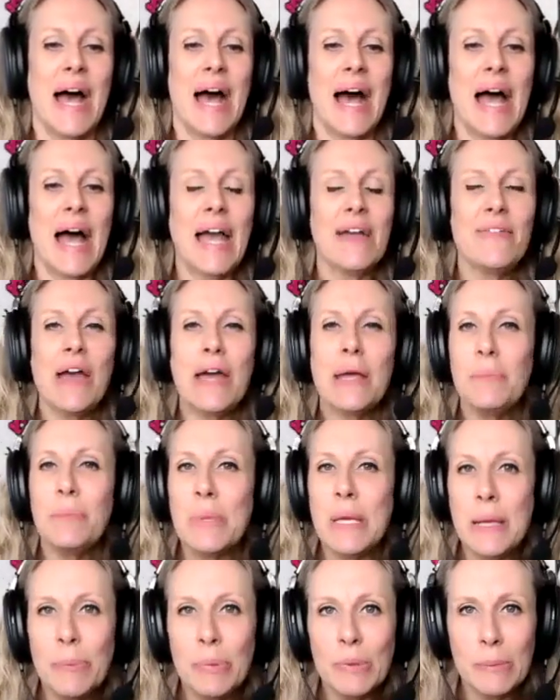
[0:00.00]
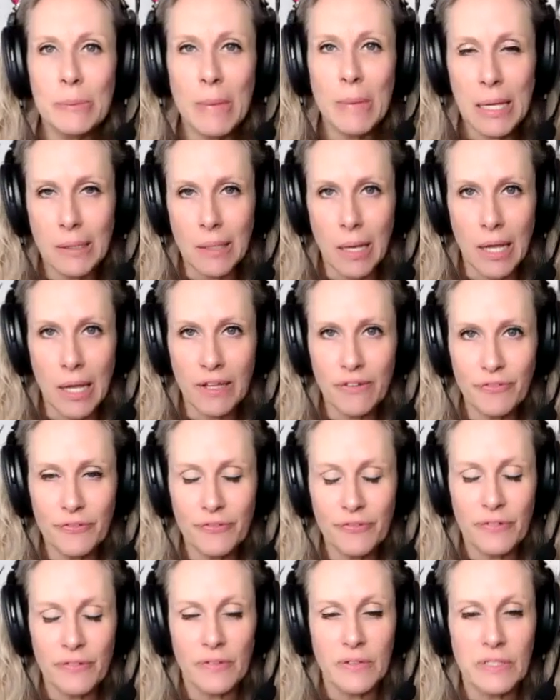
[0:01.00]
I've had people in my
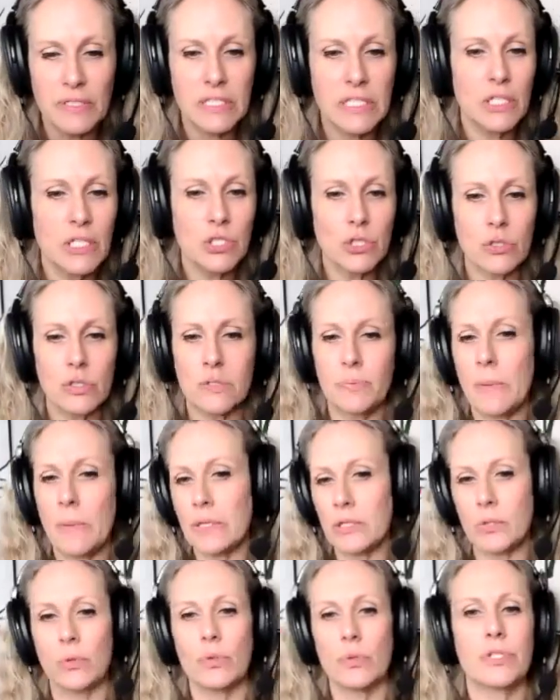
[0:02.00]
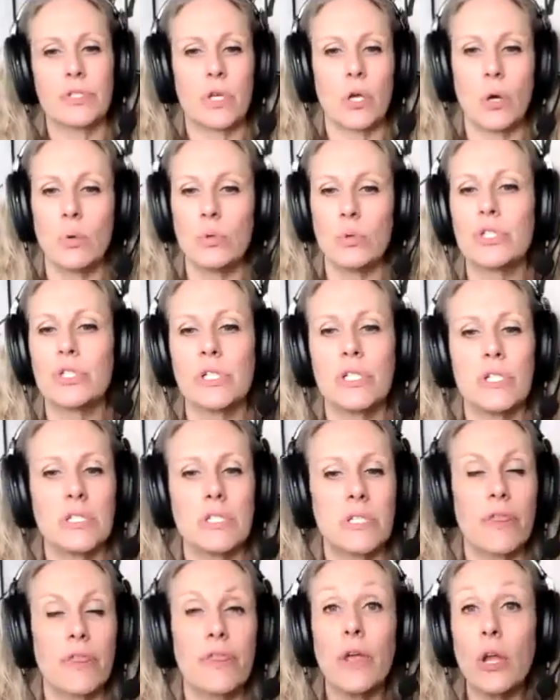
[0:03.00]
life, teachers, mentors,
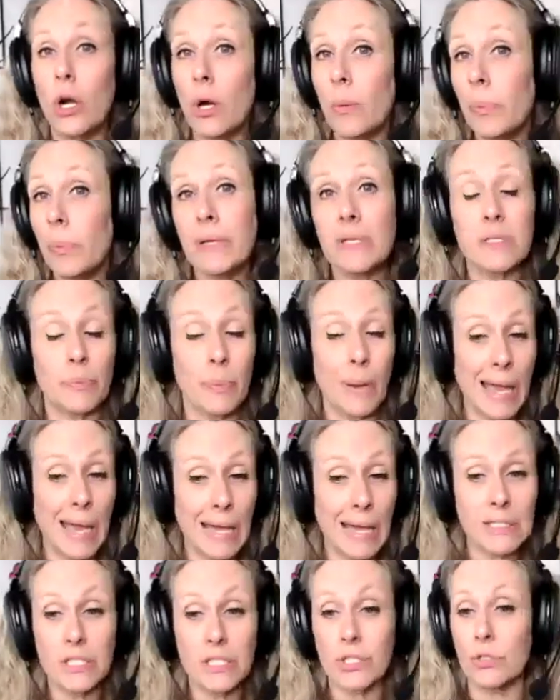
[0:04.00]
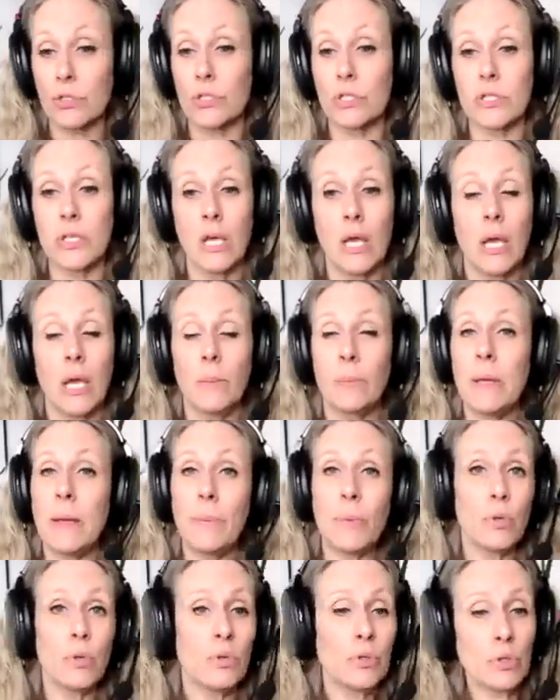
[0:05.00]
coaches, therapists, pastors,
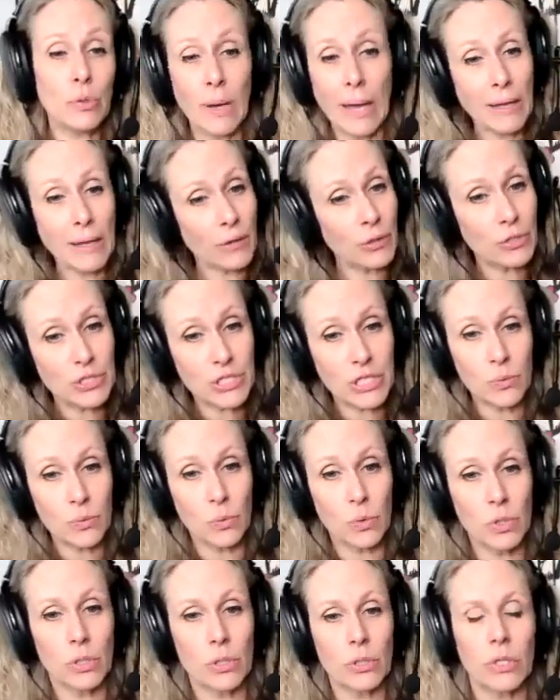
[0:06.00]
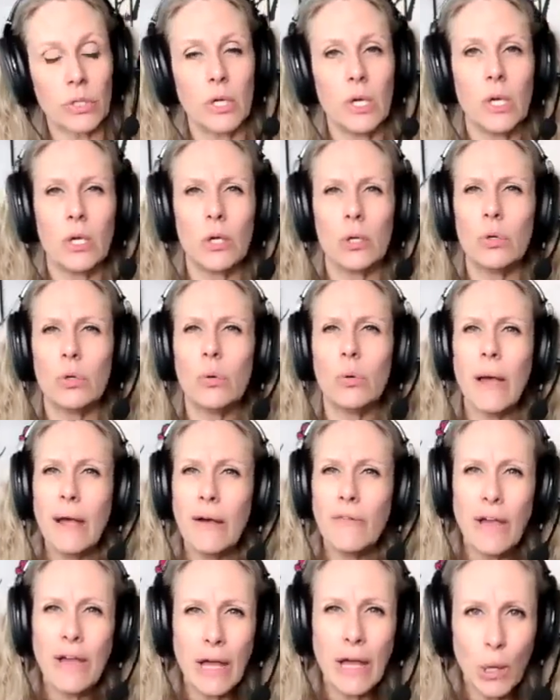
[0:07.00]
people who do energy work who
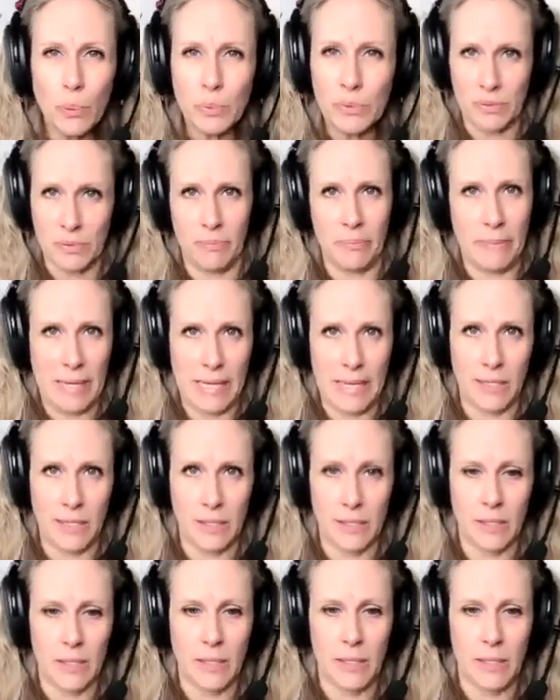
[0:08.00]
have helped me.